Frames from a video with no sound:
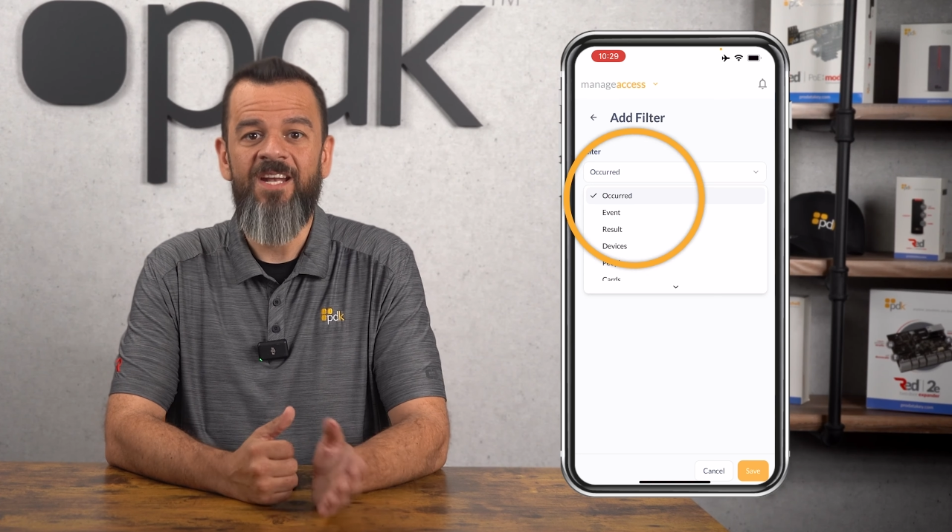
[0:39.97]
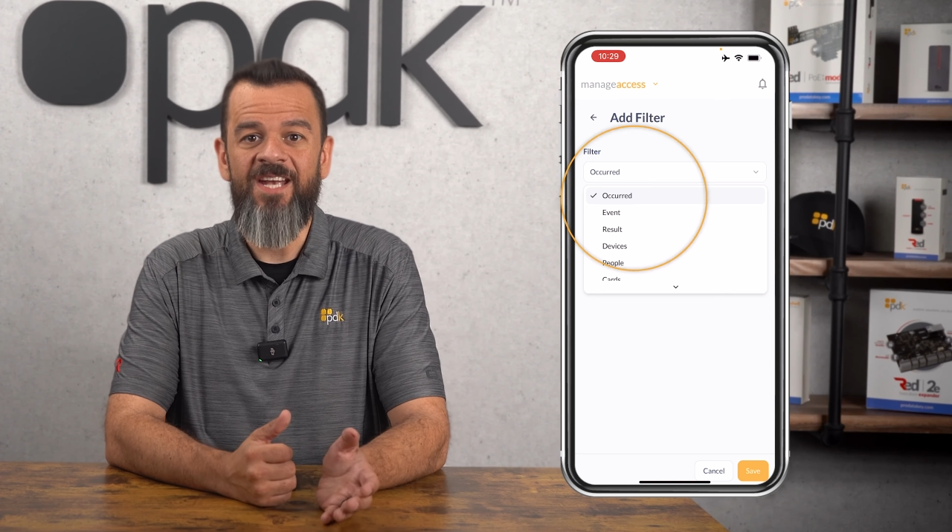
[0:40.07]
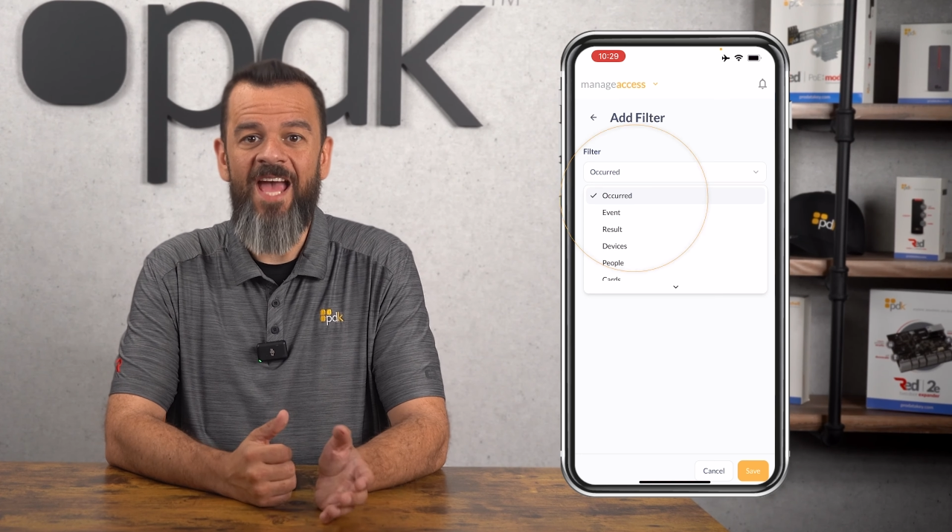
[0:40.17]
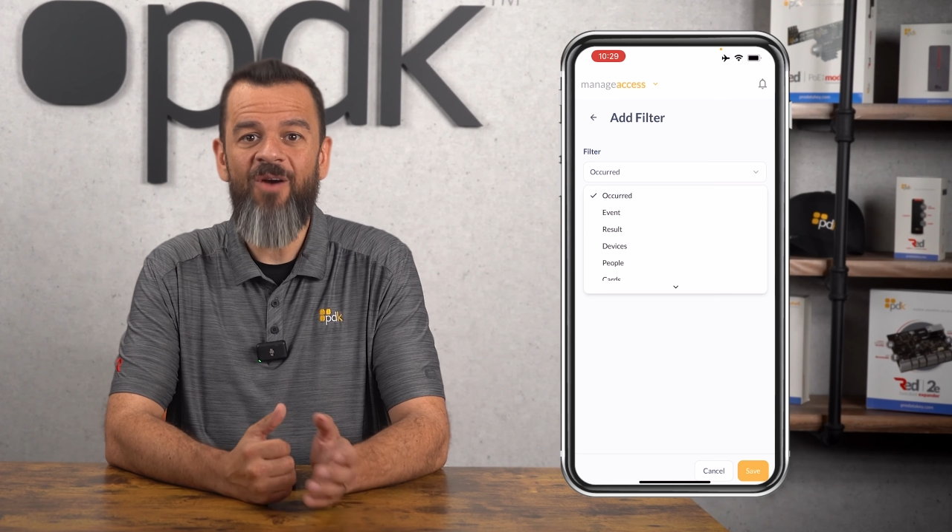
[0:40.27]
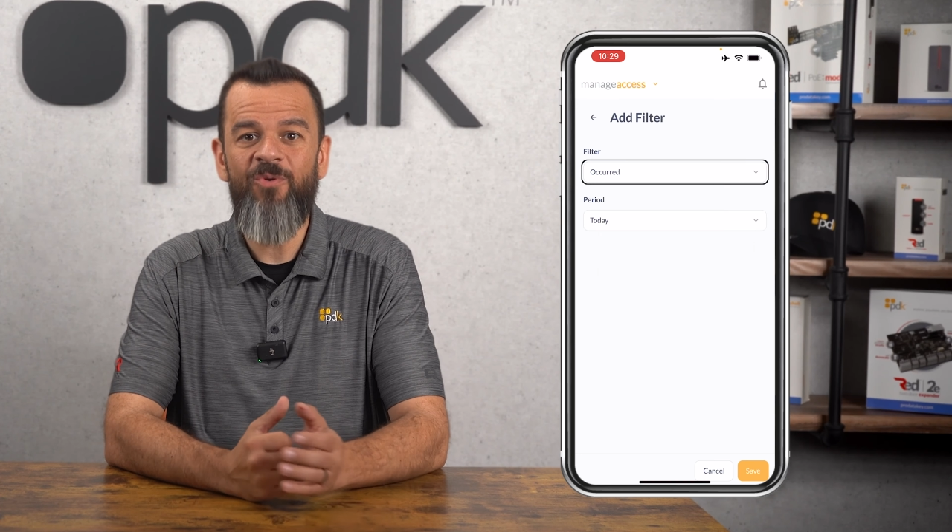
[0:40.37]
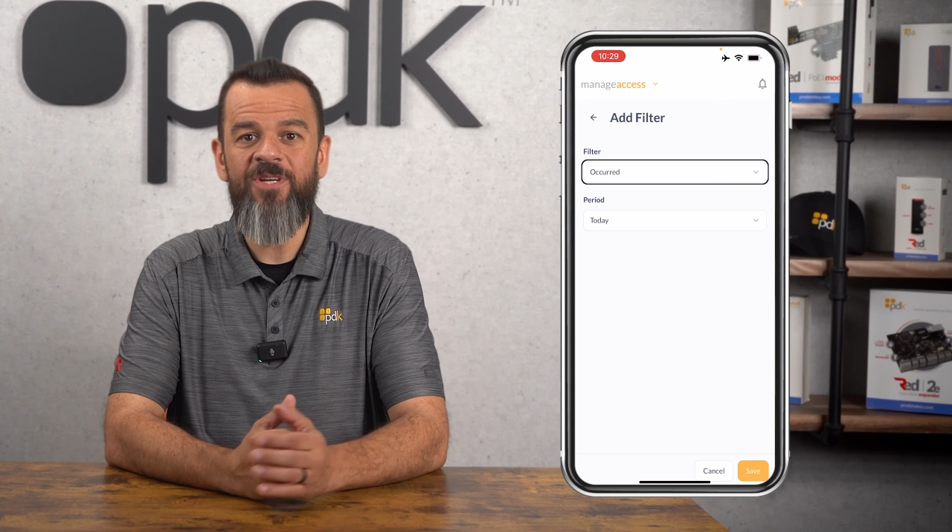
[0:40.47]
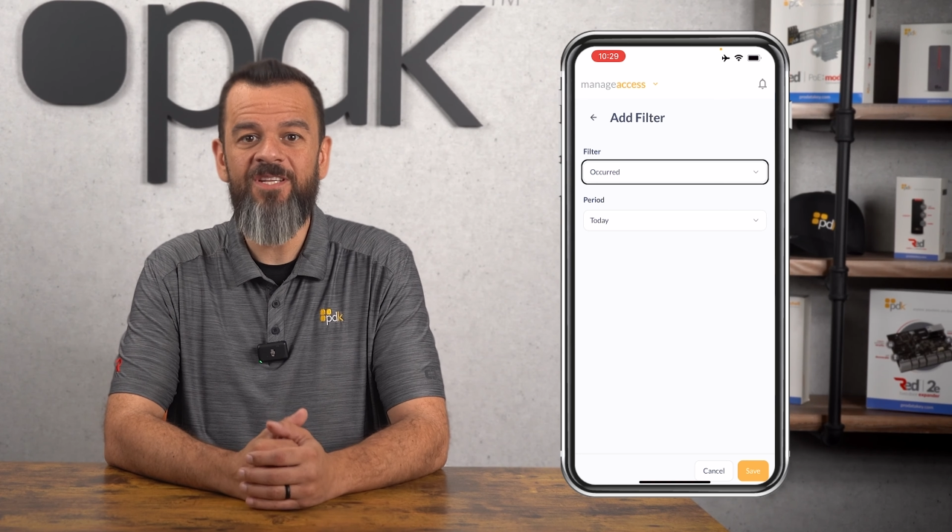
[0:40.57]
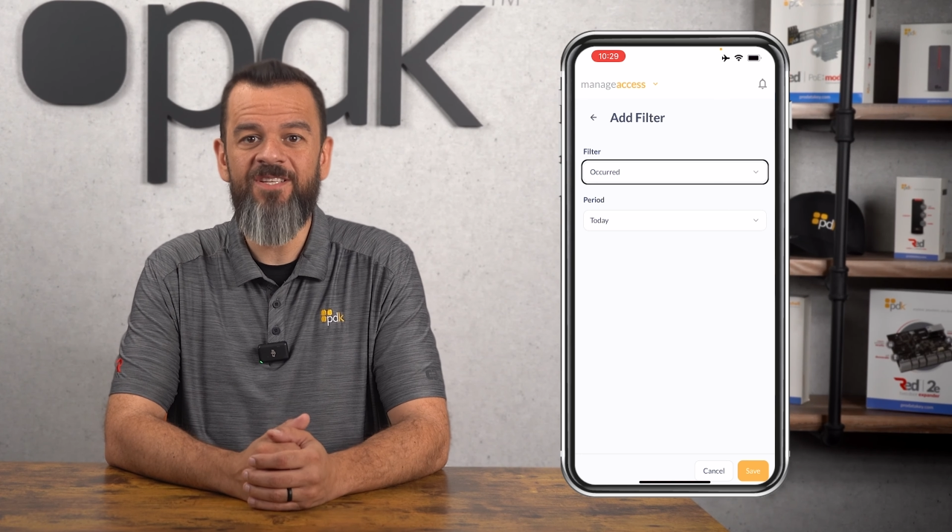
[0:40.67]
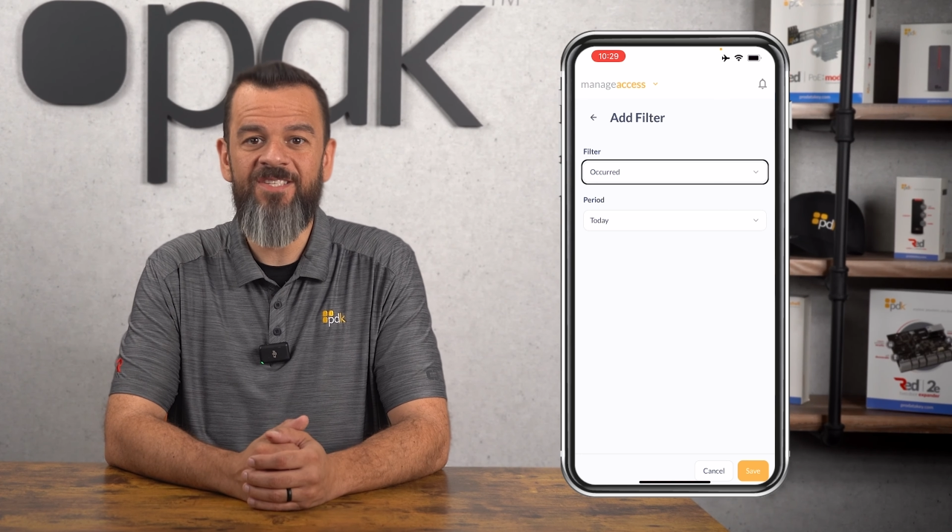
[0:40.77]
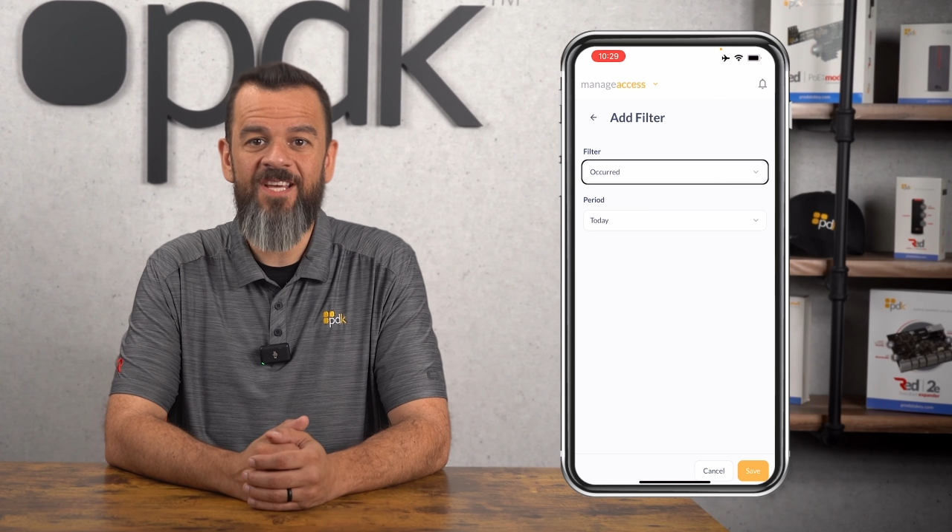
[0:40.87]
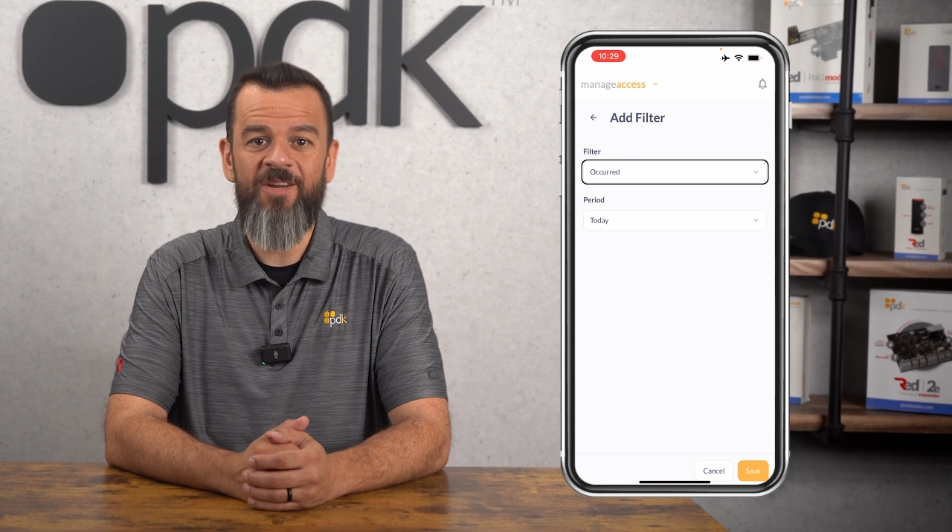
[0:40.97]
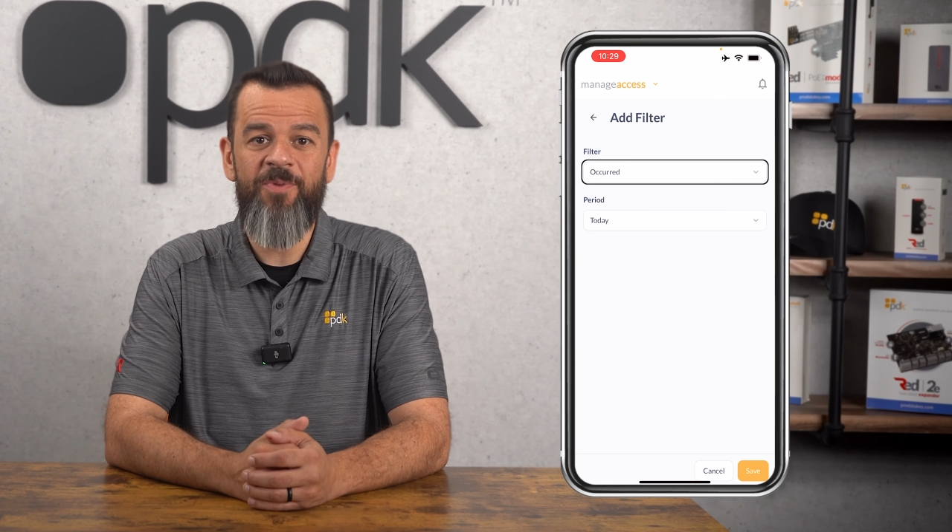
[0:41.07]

Now we need to set a